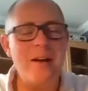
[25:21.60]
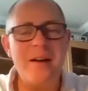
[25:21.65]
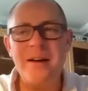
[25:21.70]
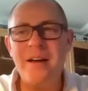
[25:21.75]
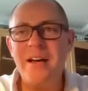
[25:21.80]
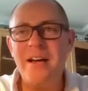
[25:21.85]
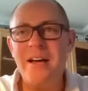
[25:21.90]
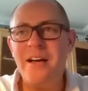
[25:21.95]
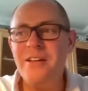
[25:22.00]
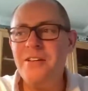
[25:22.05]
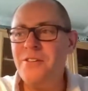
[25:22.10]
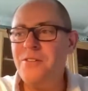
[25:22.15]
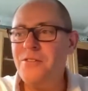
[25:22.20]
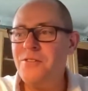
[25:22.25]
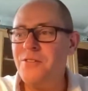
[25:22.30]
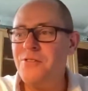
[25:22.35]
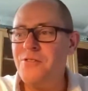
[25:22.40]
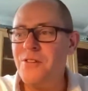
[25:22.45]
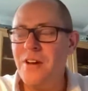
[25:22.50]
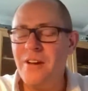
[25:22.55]
I used
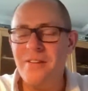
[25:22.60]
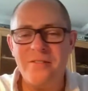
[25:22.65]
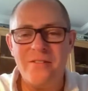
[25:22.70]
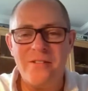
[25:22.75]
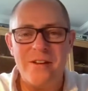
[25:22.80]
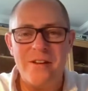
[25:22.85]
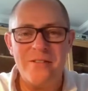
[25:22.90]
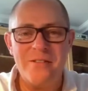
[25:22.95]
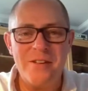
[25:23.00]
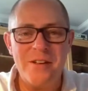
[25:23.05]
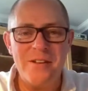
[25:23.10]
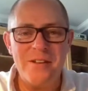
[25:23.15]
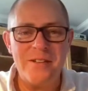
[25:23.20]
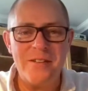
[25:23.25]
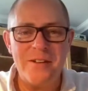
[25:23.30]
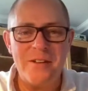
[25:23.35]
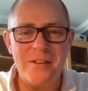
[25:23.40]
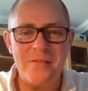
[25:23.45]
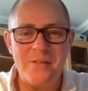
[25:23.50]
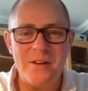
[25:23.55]
to drive around
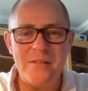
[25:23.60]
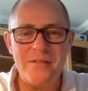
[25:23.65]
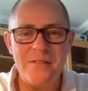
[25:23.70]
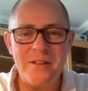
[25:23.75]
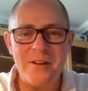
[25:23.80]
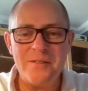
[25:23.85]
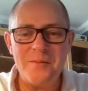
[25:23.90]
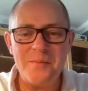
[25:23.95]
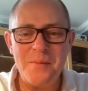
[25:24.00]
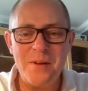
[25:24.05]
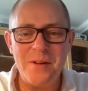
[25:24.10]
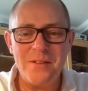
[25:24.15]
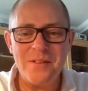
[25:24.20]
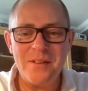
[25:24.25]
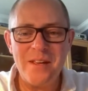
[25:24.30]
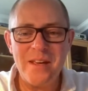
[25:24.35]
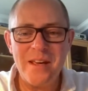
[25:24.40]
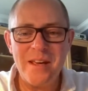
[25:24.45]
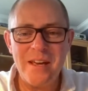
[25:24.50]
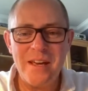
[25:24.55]
35,000 miles a
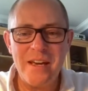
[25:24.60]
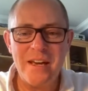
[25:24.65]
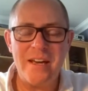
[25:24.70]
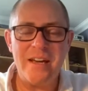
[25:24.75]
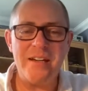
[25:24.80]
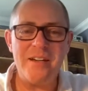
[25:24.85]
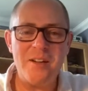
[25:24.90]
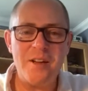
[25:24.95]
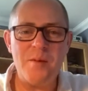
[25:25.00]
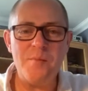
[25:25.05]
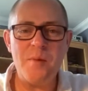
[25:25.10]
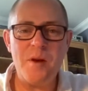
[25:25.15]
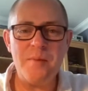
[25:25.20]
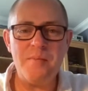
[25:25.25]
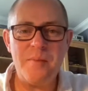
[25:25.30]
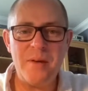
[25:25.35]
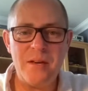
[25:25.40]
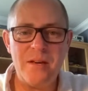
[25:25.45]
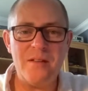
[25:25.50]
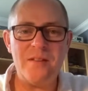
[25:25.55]
year, and my
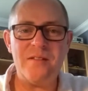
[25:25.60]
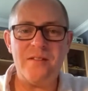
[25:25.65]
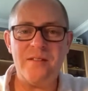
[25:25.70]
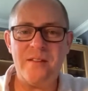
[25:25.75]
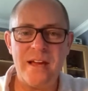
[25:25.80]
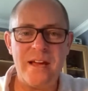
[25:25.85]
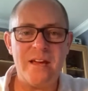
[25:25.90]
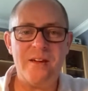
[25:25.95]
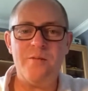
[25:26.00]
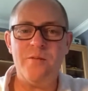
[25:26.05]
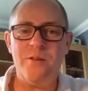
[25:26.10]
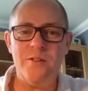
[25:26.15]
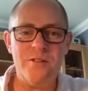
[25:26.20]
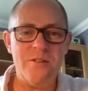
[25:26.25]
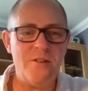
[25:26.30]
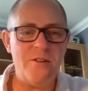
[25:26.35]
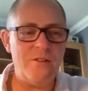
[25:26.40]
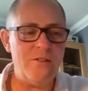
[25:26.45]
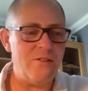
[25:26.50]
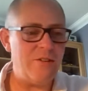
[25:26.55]
biggest day was
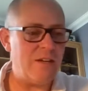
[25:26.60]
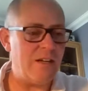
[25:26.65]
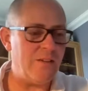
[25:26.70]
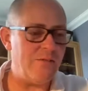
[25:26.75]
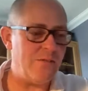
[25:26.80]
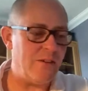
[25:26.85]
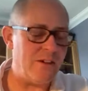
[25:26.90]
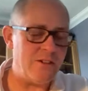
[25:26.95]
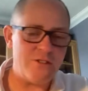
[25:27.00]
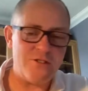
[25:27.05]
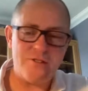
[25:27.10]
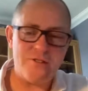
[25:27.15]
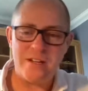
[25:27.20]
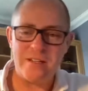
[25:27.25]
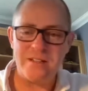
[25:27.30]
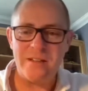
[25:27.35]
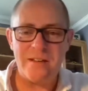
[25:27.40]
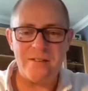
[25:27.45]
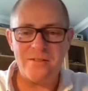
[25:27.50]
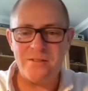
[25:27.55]
usually if I
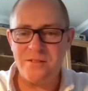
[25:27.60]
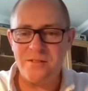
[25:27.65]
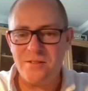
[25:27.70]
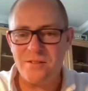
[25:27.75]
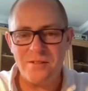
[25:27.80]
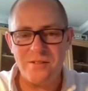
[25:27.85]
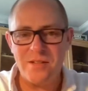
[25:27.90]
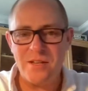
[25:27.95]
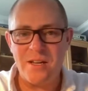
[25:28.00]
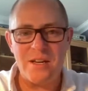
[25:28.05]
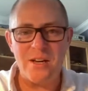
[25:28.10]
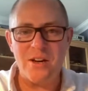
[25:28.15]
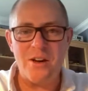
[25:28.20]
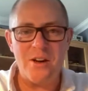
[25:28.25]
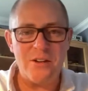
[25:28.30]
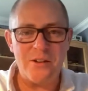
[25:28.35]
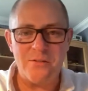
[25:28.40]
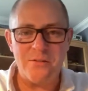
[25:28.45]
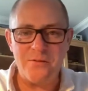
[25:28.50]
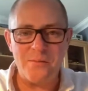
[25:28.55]
trekked down to, say,
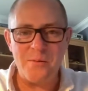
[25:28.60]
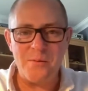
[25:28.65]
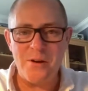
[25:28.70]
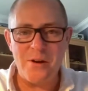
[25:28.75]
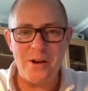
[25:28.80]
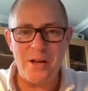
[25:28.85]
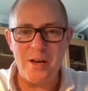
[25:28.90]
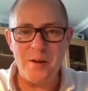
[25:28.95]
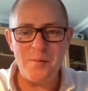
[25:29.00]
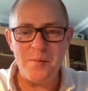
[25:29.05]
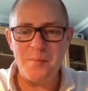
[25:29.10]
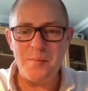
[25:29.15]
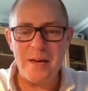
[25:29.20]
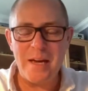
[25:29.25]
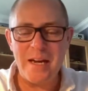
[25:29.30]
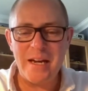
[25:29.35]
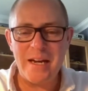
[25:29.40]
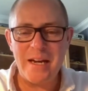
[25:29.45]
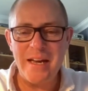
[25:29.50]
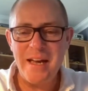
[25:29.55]
Cardiff from where I am and
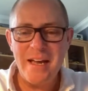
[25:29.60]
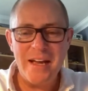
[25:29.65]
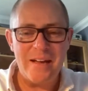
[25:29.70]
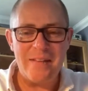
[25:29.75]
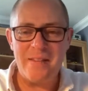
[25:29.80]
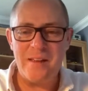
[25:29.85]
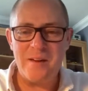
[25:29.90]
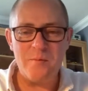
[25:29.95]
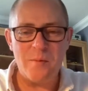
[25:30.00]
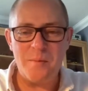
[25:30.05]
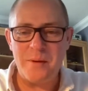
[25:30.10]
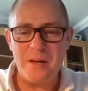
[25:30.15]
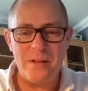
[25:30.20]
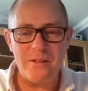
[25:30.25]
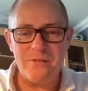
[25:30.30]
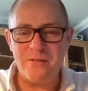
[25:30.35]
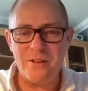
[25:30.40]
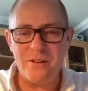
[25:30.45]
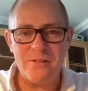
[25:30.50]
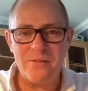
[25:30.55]
back, and that would be a
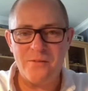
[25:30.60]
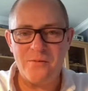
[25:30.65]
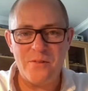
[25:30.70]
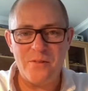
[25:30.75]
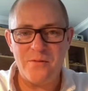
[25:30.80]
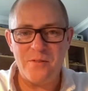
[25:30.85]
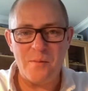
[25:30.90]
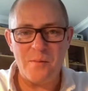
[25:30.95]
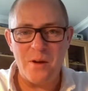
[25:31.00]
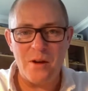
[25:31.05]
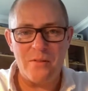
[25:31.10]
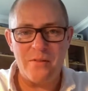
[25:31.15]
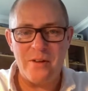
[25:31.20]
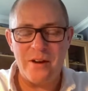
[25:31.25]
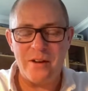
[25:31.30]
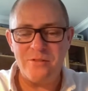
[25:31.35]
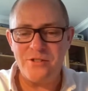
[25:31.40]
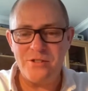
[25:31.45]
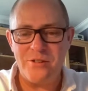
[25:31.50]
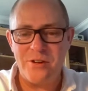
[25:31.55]
350-mile
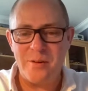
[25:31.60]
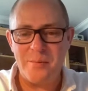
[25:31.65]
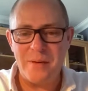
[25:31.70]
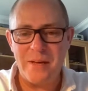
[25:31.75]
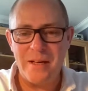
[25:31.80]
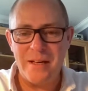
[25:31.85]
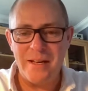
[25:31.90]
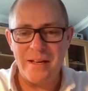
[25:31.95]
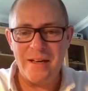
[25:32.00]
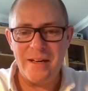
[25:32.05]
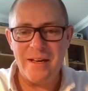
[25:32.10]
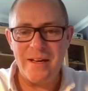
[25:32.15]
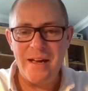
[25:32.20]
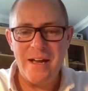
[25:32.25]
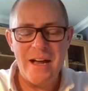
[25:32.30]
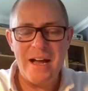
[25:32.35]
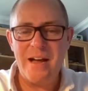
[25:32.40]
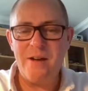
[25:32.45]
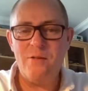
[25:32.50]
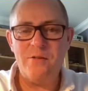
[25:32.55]
round trip. Yeah.
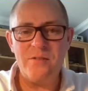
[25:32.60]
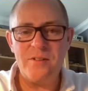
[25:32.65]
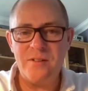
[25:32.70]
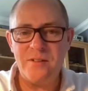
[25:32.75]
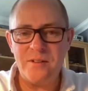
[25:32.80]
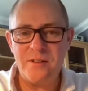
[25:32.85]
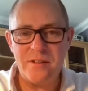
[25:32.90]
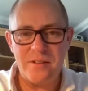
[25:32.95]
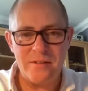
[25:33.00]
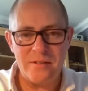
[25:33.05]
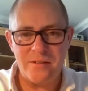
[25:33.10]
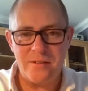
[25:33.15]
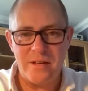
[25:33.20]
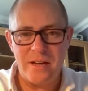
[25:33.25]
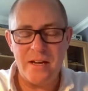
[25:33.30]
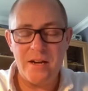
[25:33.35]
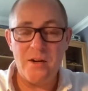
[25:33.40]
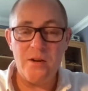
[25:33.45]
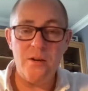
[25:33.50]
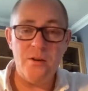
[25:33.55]
How often did I do
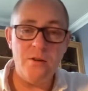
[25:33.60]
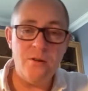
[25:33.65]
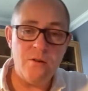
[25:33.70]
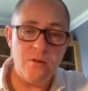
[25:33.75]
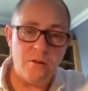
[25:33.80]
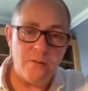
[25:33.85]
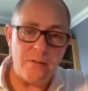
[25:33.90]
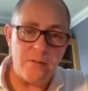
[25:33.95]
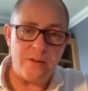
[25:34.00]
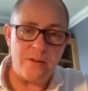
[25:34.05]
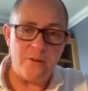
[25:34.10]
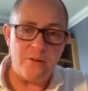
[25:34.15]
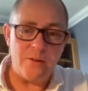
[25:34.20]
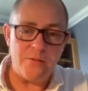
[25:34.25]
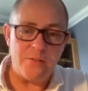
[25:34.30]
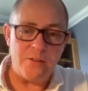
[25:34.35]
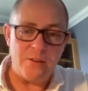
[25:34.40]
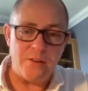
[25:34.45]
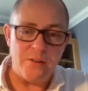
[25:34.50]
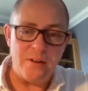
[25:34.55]
that? Not that
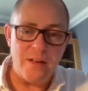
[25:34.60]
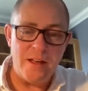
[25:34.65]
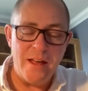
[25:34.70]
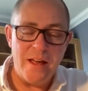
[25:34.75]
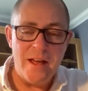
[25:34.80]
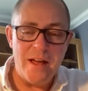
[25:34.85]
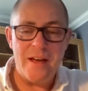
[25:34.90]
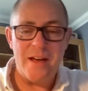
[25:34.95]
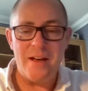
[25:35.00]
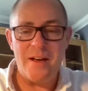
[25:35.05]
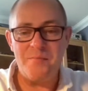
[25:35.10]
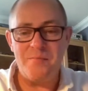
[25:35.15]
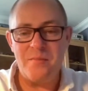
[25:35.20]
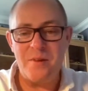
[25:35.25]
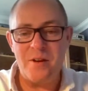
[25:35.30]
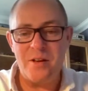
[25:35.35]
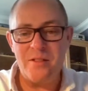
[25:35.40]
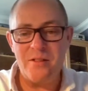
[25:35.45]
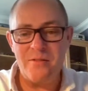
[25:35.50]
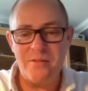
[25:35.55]
often.
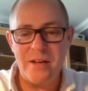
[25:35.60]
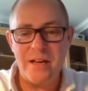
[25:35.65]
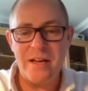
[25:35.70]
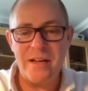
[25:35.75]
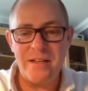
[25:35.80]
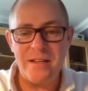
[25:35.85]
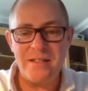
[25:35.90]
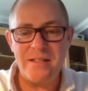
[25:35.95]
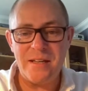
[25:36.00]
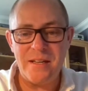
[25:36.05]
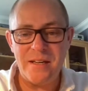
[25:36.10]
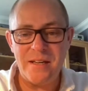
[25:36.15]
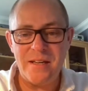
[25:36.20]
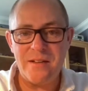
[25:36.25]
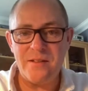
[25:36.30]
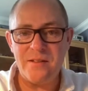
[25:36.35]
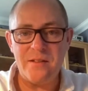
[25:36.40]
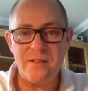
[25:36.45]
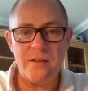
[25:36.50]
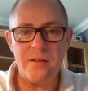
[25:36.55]
And the reality
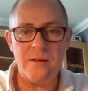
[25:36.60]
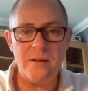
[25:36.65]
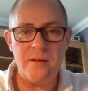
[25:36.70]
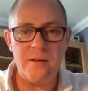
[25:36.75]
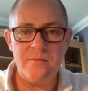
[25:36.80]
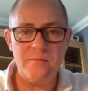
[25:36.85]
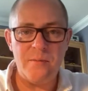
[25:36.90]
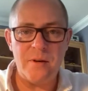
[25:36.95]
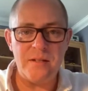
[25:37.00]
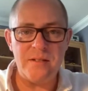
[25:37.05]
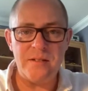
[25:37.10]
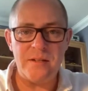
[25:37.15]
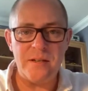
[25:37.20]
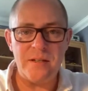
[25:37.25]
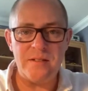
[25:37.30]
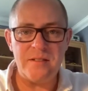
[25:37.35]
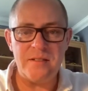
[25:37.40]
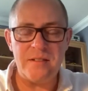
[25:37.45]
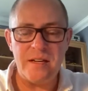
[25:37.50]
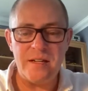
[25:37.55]
is, even by
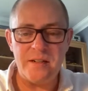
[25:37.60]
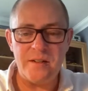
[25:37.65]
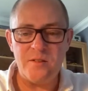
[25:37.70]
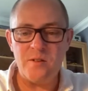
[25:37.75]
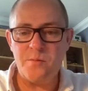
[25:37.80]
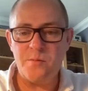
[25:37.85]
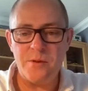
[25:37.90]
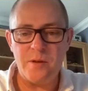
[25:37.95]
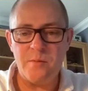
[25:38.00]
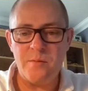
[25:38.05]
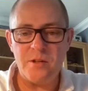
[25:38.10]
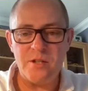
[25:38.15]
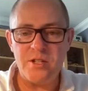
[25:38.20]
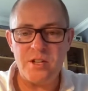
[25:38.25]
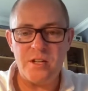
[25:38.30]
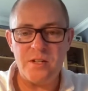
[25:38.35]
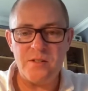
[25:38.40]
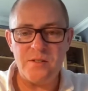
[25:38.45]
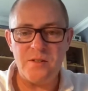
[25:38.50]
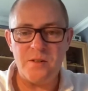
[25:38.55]
today's standards, you're pretty much
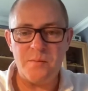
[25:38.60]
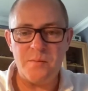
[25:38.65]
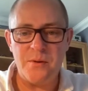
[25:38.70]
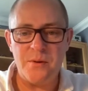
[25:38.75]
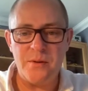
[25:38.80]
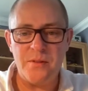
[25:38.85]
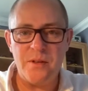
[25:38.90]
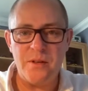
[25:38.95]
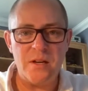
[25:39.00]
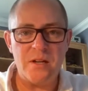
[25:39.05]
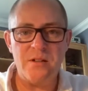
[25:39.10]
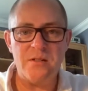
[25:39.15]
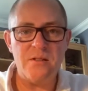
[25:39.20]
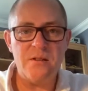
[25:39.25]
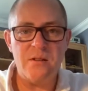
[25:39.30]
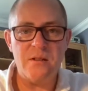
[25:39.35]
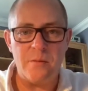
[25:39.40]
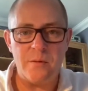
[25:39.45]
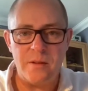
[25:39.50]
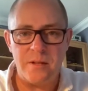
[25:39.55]
getting to the point that I could
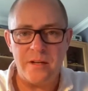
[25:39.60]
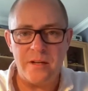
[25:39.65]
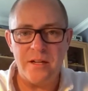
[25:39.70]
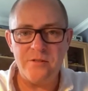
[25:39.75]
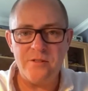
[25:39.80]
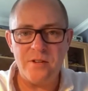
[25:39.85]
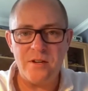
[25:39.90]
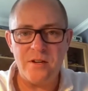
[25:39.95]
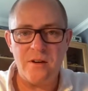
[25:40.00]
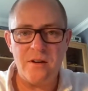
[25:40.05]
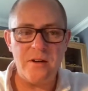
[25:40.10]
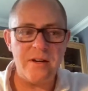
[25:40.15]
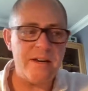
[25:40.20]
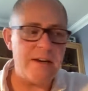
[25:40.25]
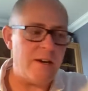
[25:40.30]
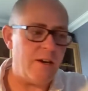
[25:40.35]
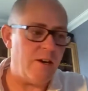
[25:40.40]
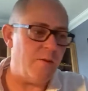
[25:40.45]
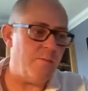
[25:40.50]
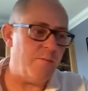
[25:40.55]
do that with an electric car,
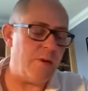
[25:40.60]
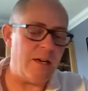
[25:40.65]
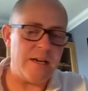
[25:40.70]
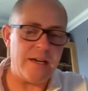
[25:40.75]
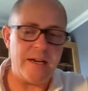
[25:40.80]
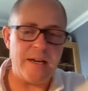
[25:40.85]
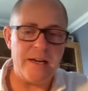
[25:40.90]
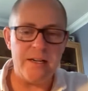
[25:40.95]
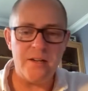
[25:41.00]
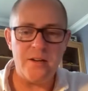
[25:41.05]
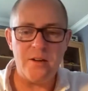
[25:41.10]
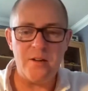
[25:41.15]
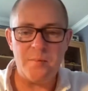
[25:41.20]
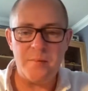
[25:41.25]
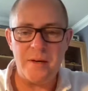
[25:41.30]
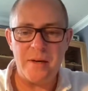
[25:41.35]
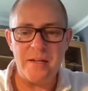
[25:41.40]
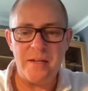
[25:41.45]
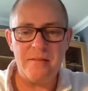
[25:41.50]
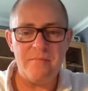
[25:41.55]
get home, plug it in, go to
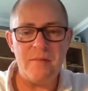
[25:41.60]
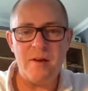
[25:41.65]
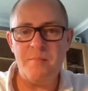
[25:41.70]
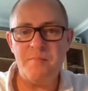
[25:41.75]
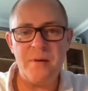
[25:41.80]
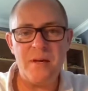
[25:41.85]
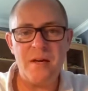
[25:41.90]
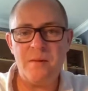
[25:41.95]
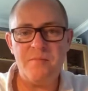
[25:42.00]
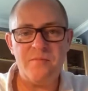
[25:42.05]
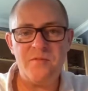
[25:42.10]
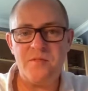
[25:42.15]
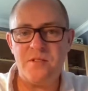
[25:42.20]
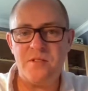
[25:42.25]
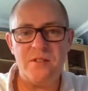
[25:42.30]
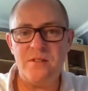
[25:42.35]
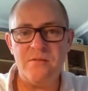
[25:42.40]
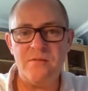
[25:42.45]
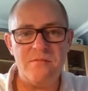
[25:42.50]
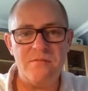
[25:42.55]
bed, and be up to
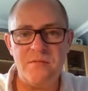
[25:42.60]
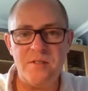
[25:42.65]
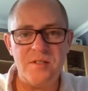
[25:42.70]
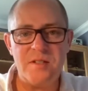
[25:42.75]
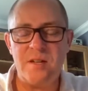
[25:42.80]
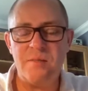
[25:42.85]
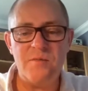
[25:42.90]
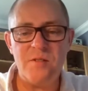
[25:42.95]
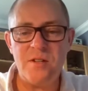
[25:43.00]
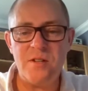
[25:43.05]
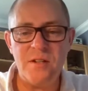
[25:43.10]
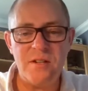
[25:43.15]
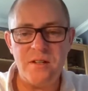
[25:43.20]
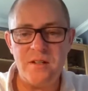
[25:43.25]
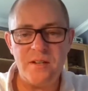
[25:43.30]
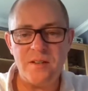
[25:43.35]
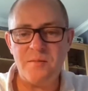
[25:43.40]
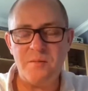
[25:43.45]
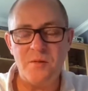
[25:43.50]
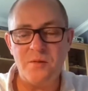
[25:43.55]
do the same journey the
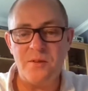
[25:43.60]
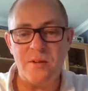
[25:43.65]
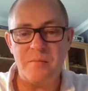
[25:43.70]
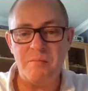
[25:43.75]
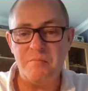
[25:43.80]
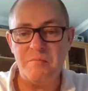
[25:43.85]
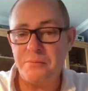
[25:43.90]
next morning.